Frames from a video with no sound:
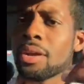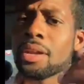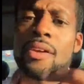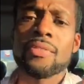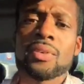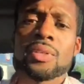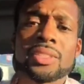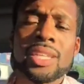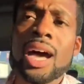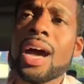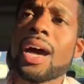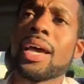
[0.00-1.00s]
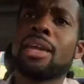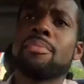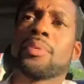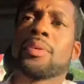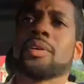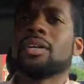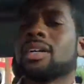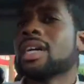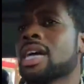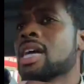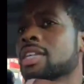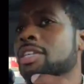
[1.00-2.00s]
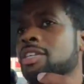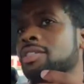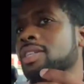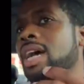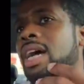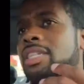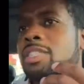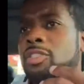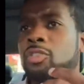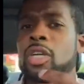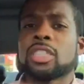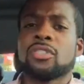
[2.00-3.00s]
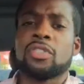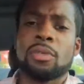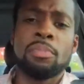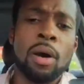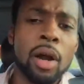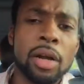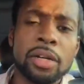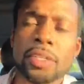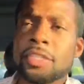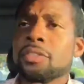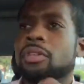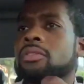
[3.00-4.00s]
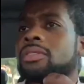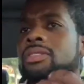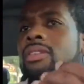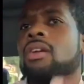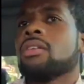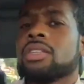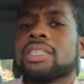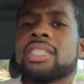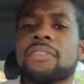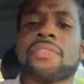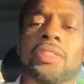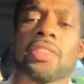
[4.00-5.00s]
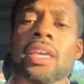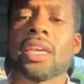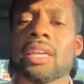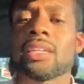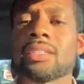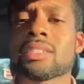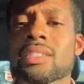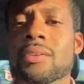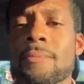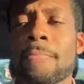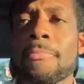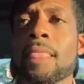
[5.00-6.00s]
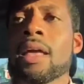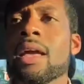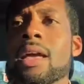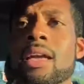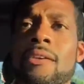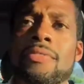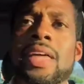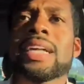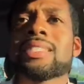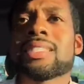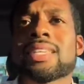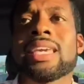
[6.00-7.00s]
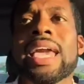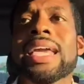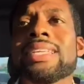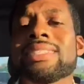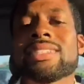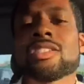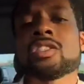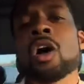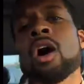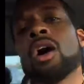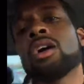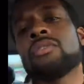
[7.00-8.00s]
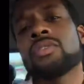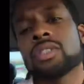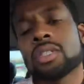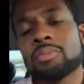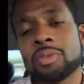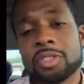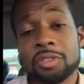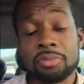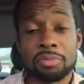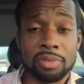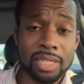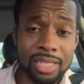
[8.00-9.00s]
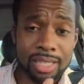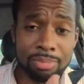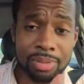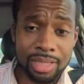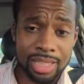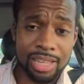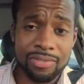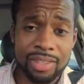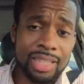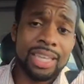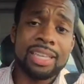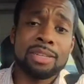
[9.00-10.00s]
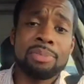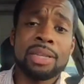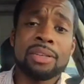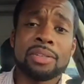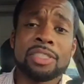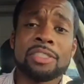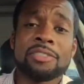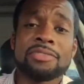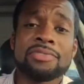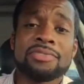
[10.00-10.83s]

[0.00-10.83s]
never on time, or you're not dressed for the part, or you don't, all these different things, if that's the case, then it's hard for someone to really believe that they can depend on you.